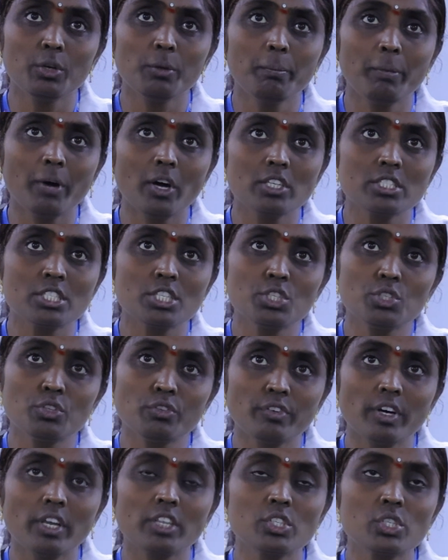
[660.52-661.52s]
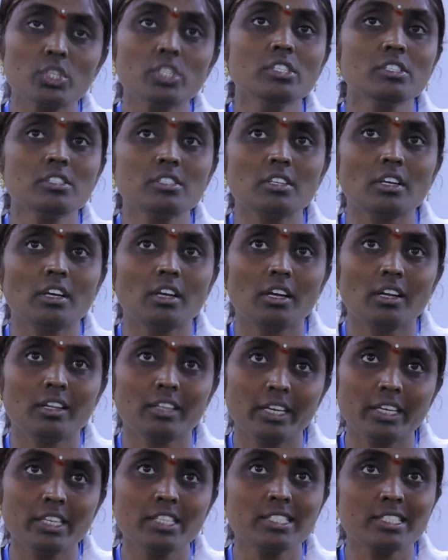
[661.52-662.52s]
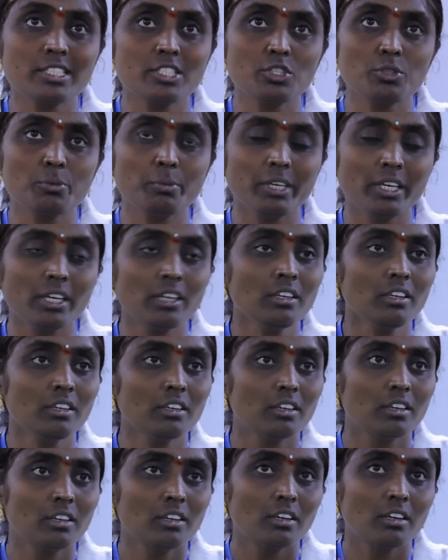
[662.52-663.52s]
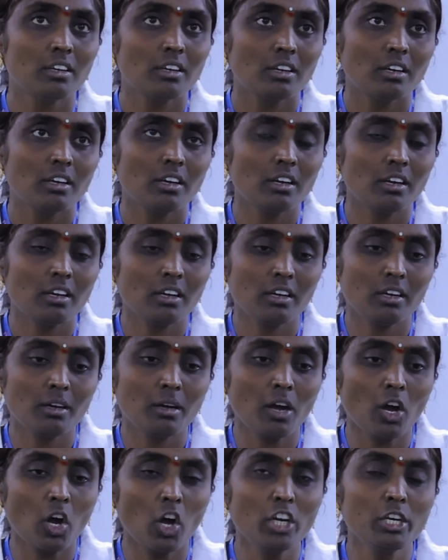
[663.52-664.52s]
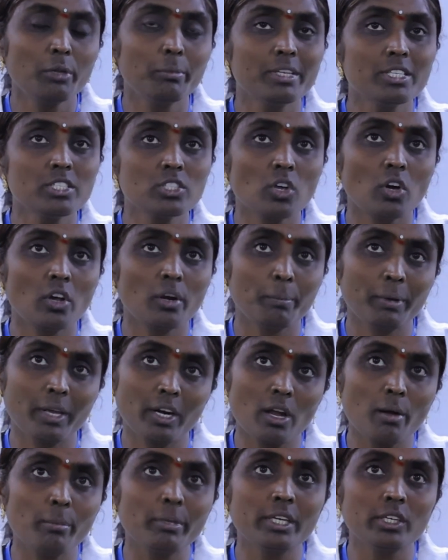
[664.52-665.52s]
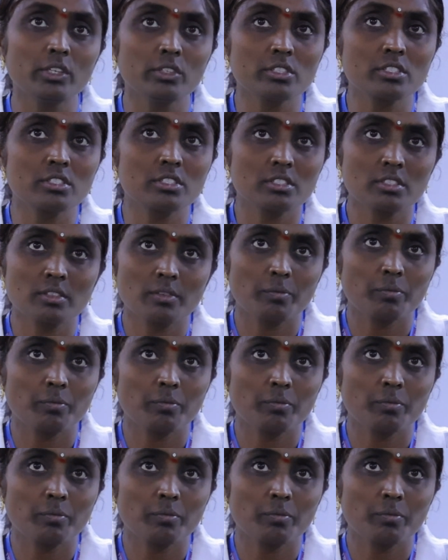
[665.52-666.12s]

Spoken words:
to pass into functions, that is said to be an arguments or parameters.